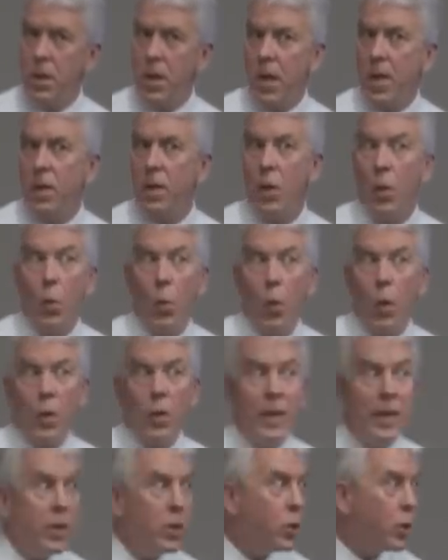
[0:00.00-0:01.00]
and they're
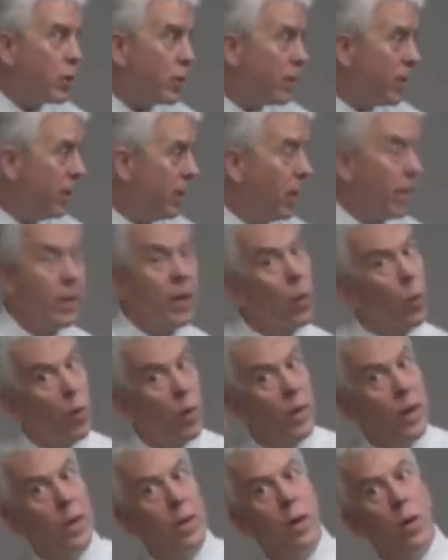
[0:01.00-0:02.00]
worried during it and they're
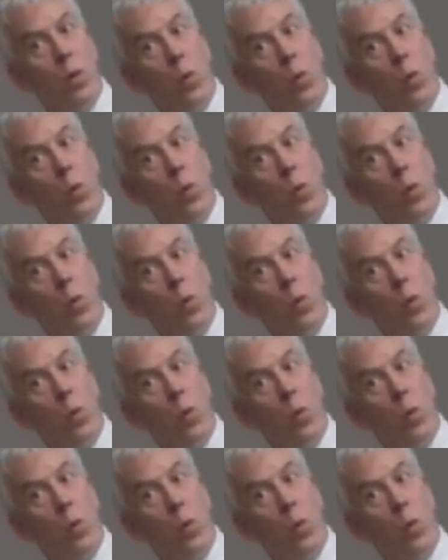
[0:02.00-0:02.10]
worried, oh,